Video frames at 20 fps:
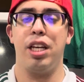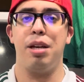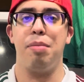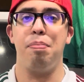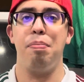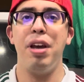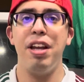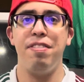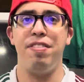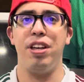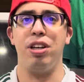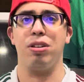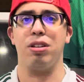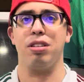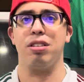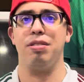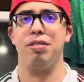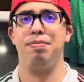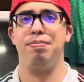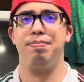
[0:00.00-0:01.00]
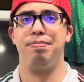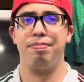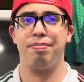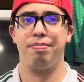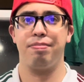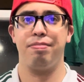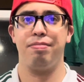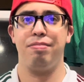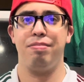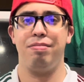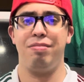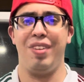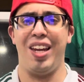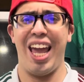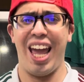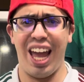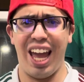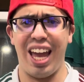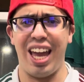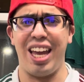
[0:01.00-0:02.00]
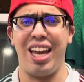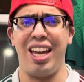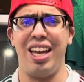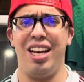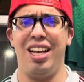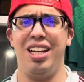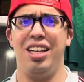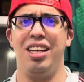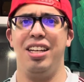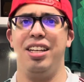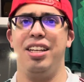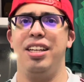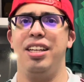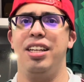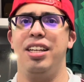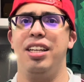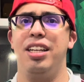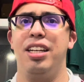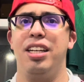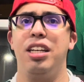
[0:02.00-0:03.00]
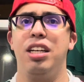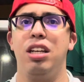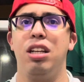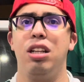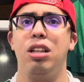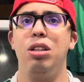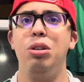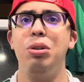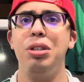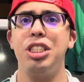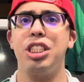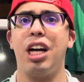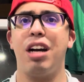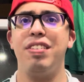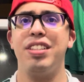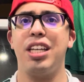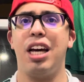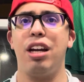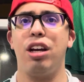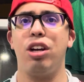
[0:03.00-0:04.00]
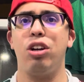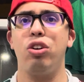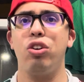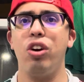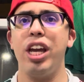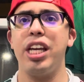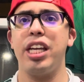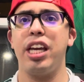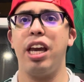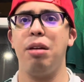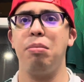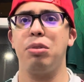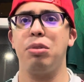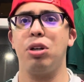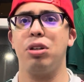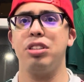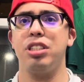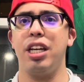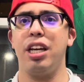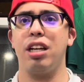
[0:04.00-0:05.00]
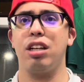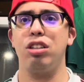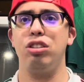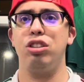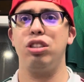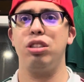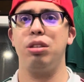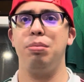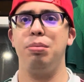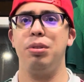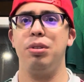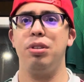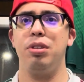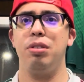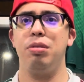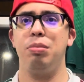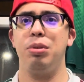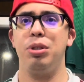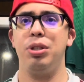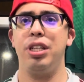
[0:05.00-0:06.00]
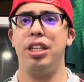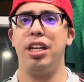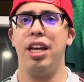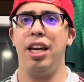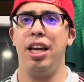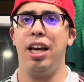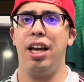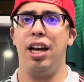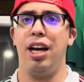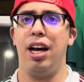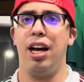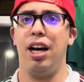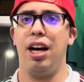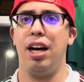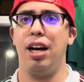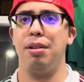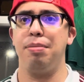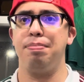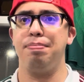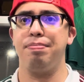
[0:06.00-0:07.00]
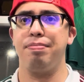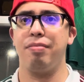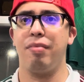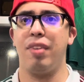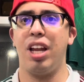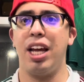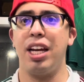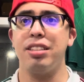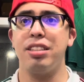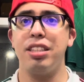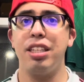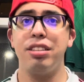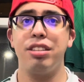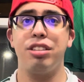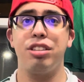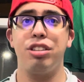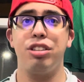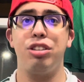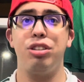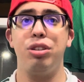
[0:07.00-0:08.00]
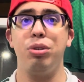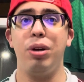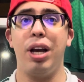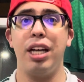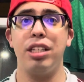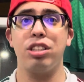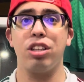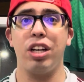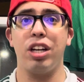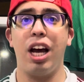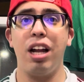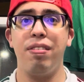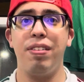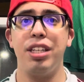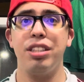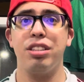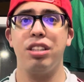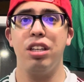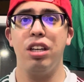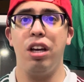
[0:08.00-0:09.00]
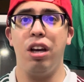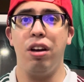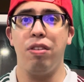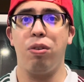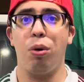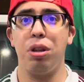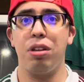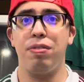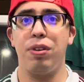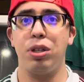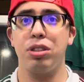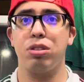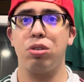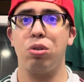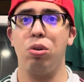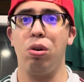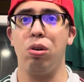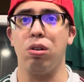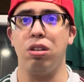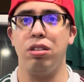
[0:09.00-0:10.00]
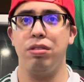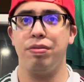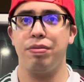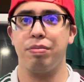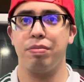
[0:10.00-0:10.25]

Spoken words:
Midfield. A. Luis Chavez had a great game Thursday and contributed an assist to Edson Alvarez for the first goal.